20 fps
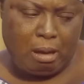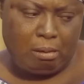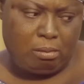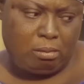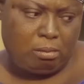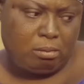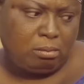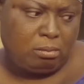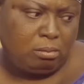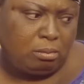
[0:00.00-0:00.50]
Ha!
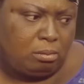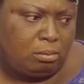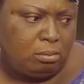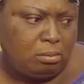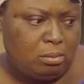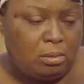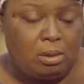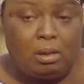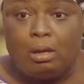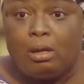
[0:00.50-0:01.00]

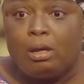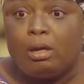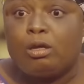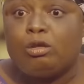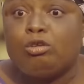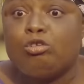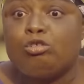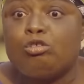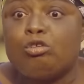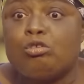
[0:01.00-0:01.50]

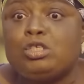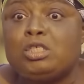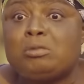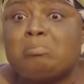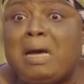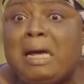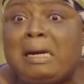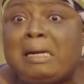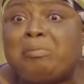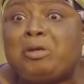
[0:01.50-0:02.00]
You don't
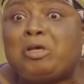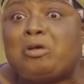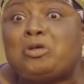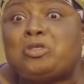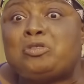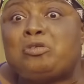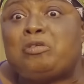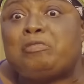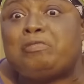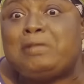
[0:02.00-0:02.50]
marry
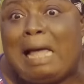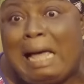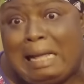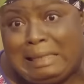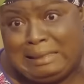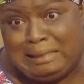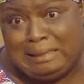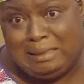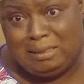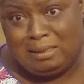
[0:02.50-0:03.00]
because of that.
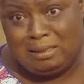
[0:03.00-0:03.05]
